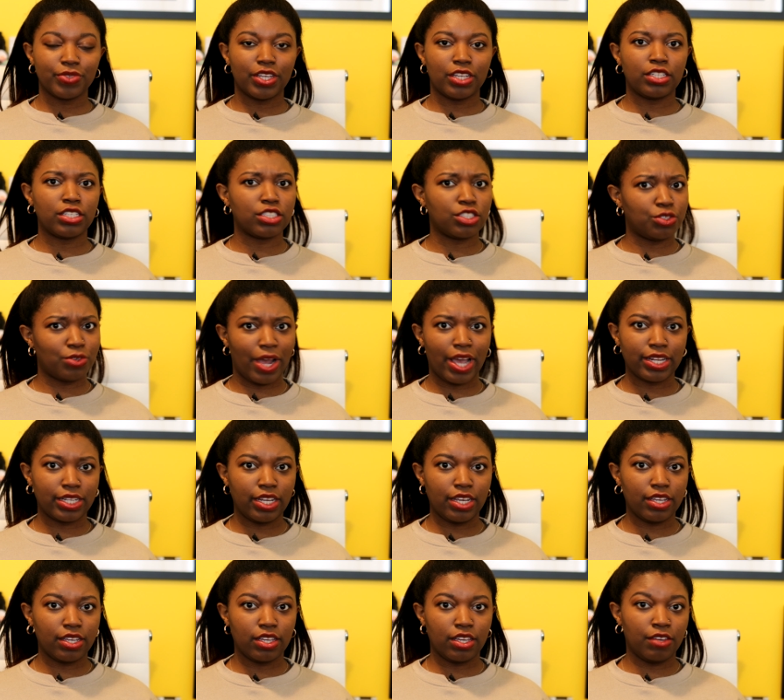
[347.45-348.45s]

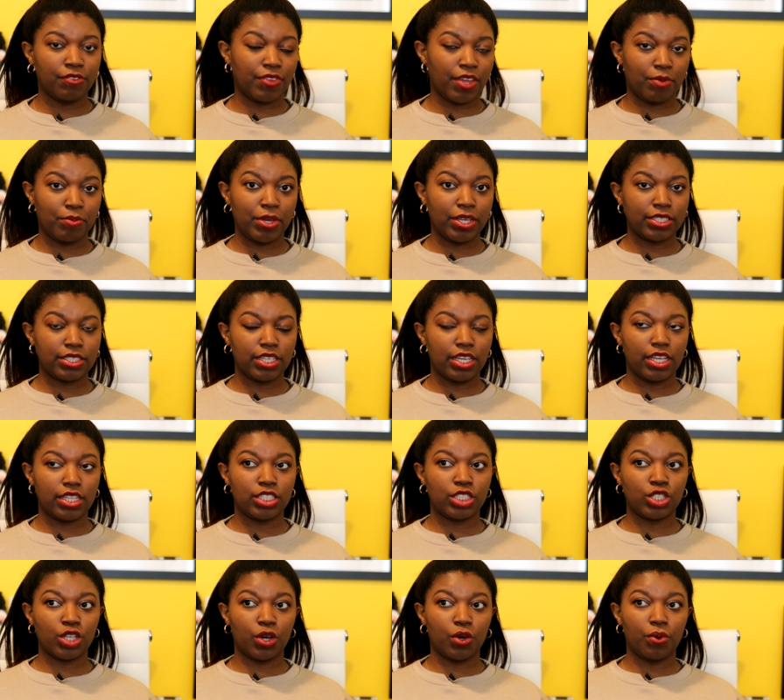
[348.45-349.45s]
distracting, if that makes
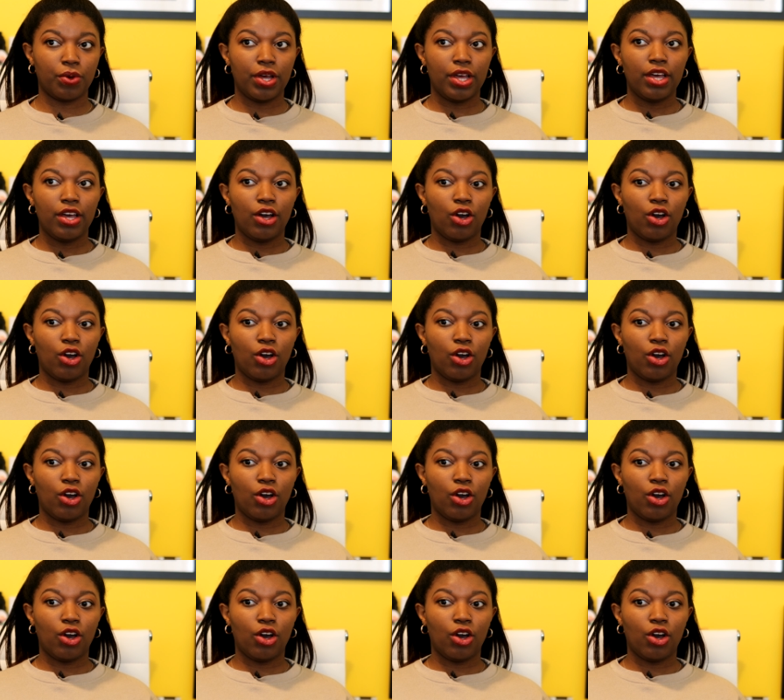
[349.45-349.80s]
sense. So